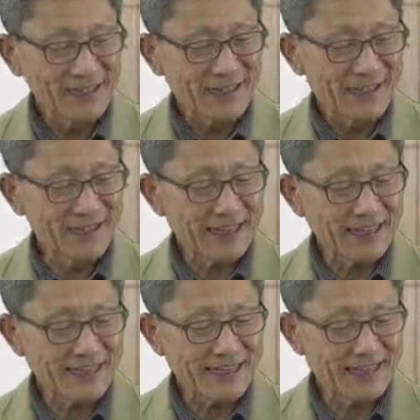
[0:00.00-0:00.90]
And
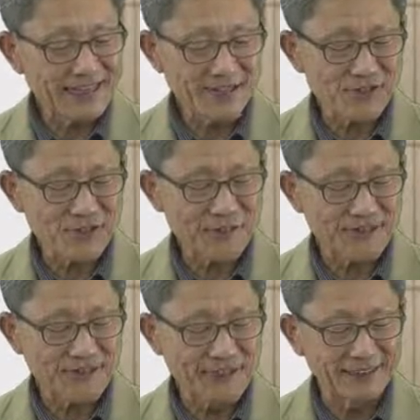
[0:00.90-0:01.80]
last case is trivial
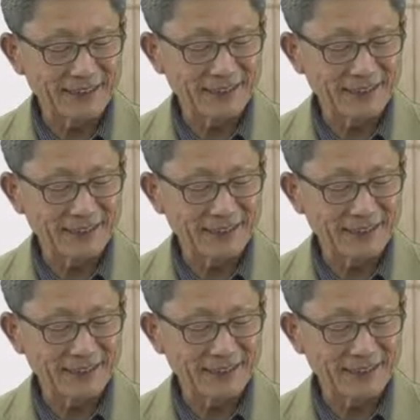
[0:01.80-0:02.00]
again.